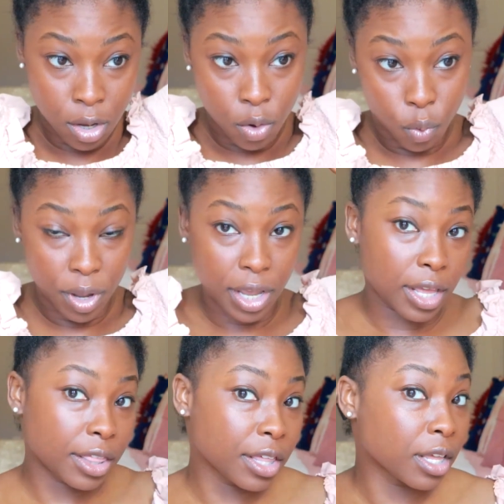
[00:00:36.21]

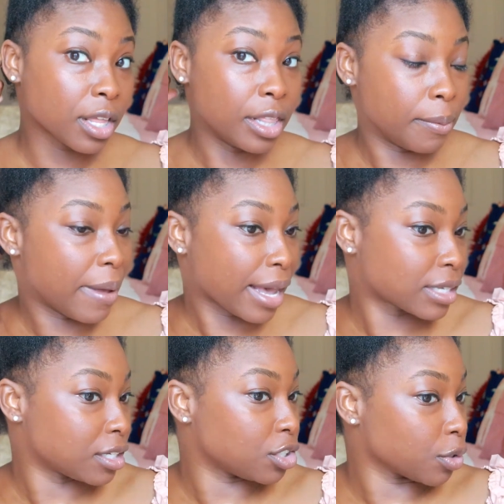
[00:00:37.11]
with the back
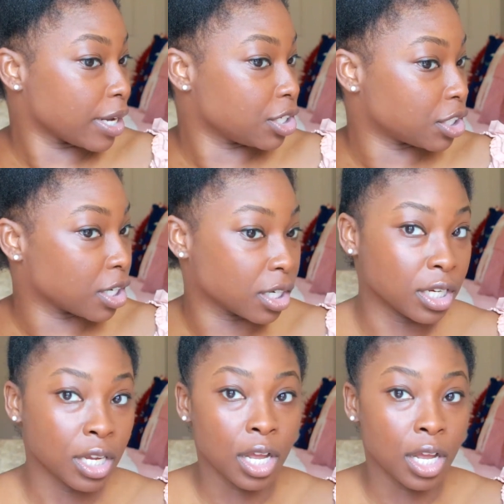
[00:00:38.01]
situation